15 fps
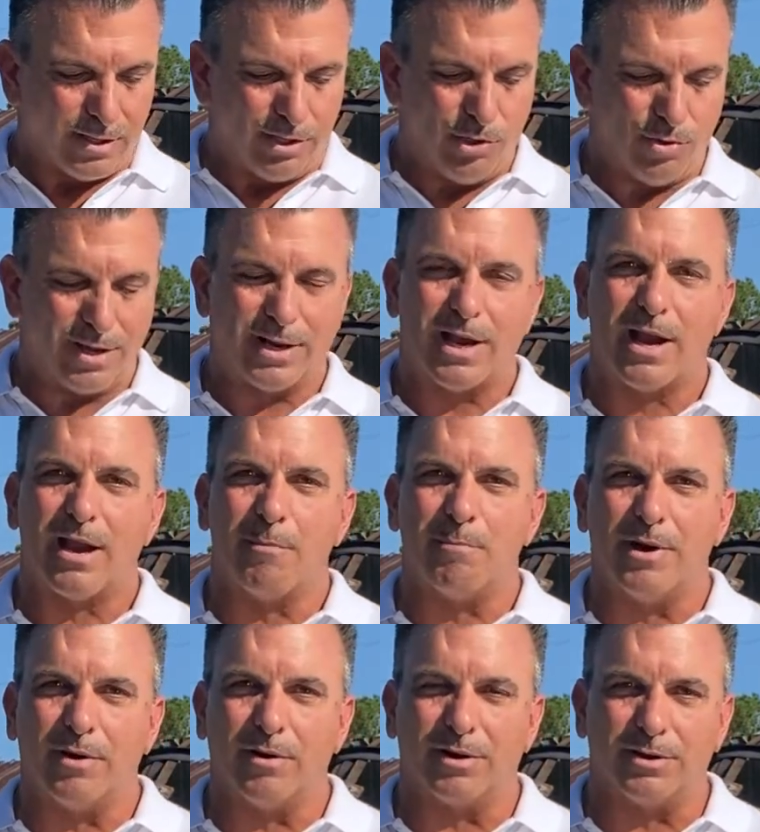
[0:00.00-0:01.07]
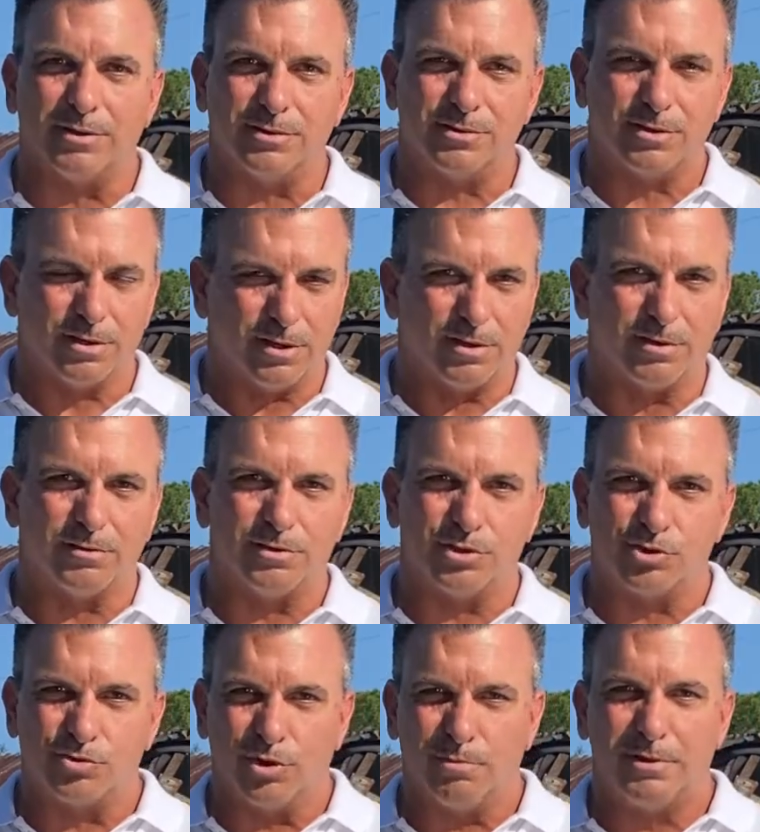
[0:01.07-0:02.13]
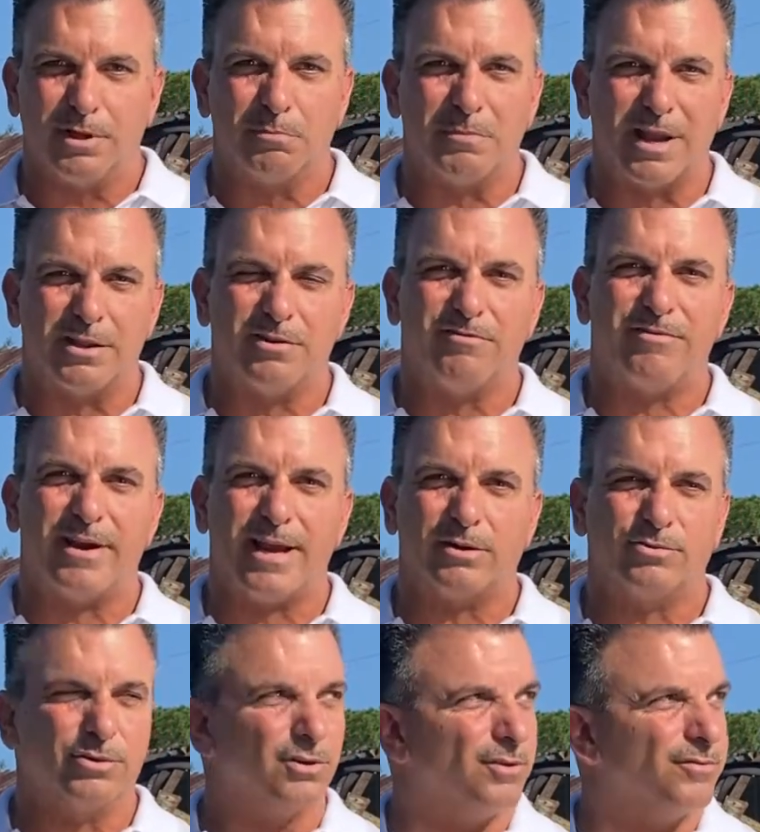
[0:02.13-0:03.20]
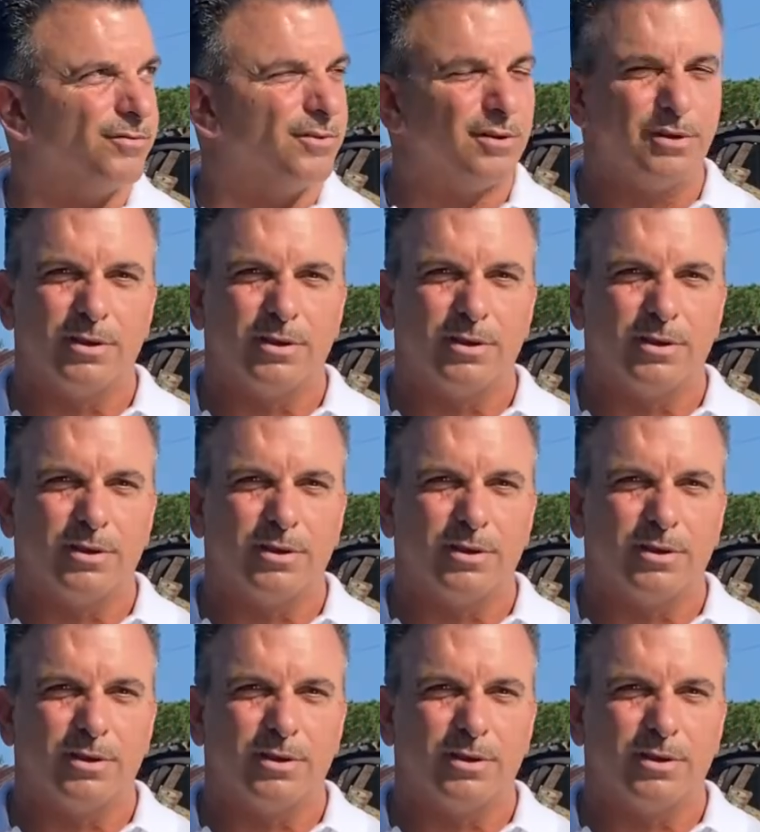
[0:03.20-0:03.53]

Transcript: UNI Americas, distributing, manufacturing of